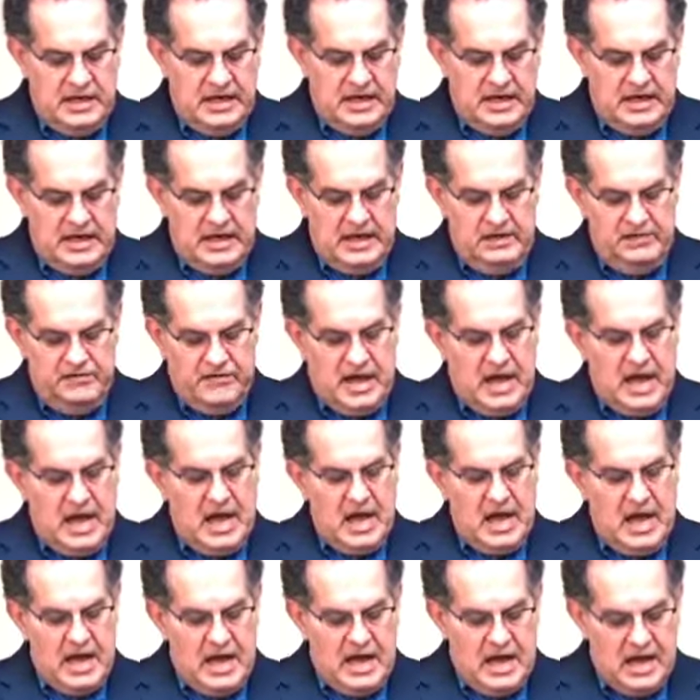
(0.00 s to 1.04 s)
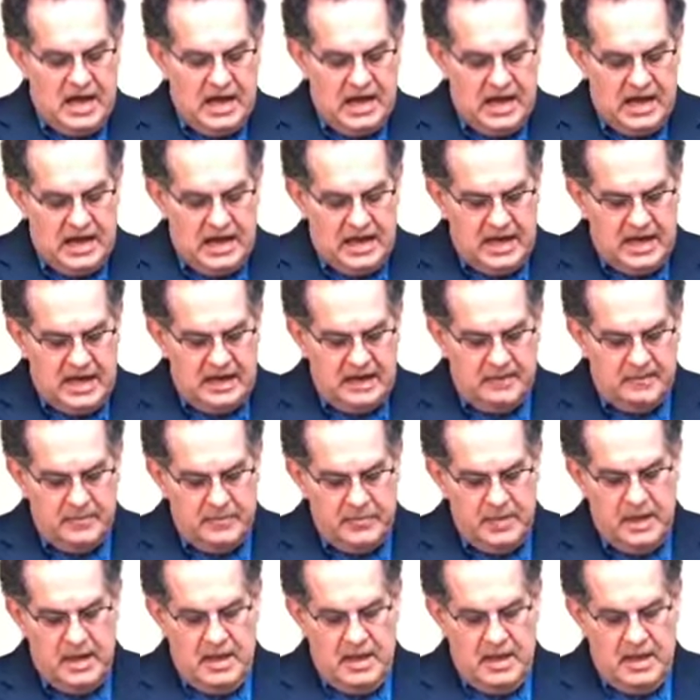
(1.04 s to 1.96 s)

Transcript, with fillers: divine.